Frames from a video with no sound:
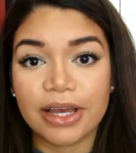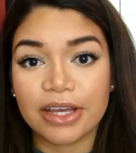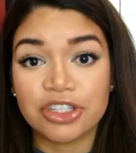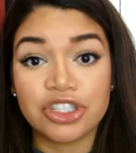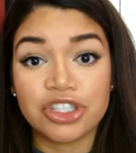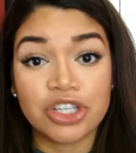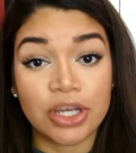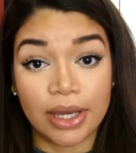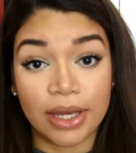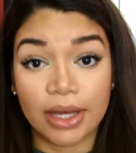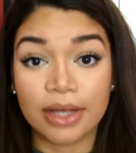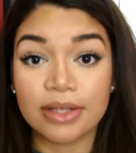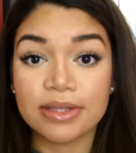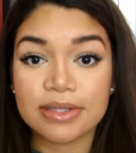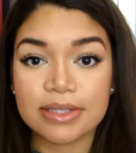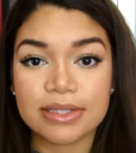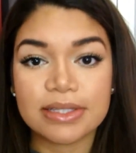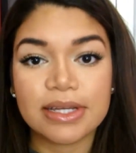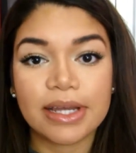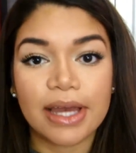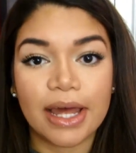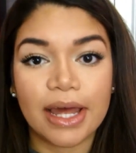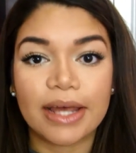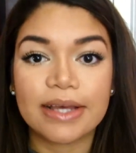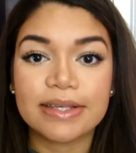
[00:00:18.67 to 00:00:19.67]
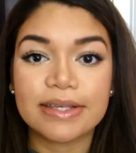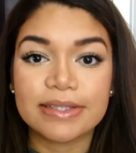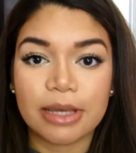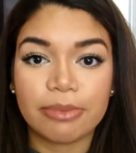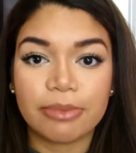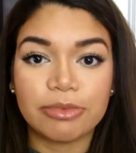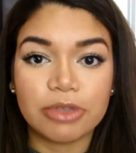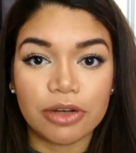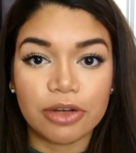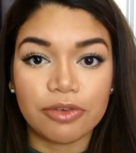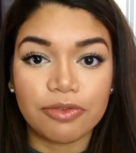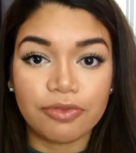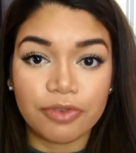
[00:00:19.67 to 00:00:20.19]
chance to get
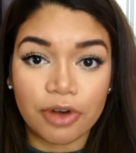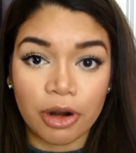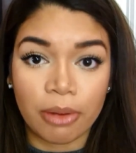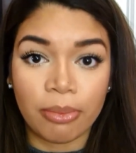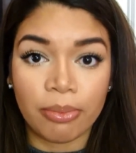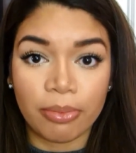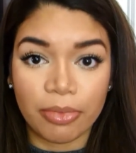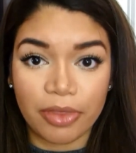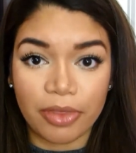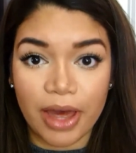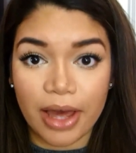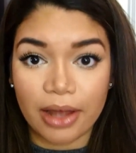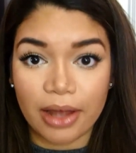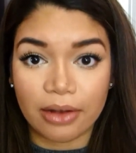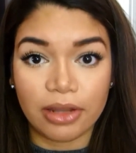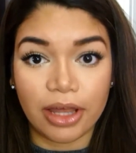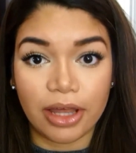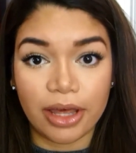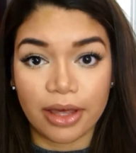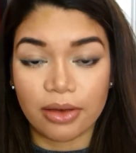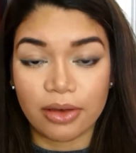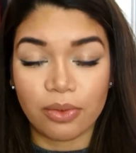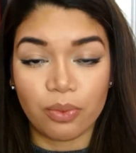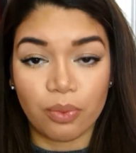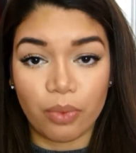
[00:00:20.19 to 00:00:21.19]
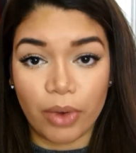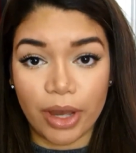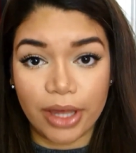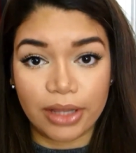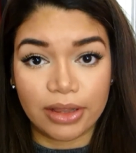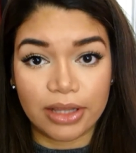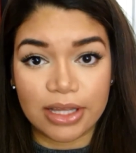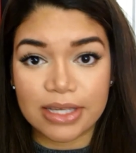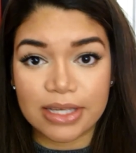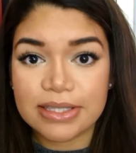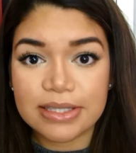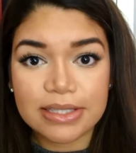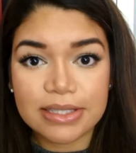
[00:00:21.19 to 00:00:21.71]
accepted from that wait
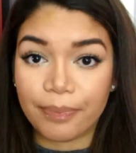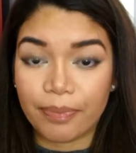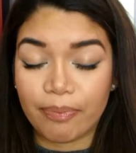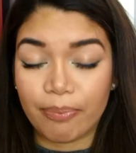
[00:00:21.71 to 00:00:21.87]
list.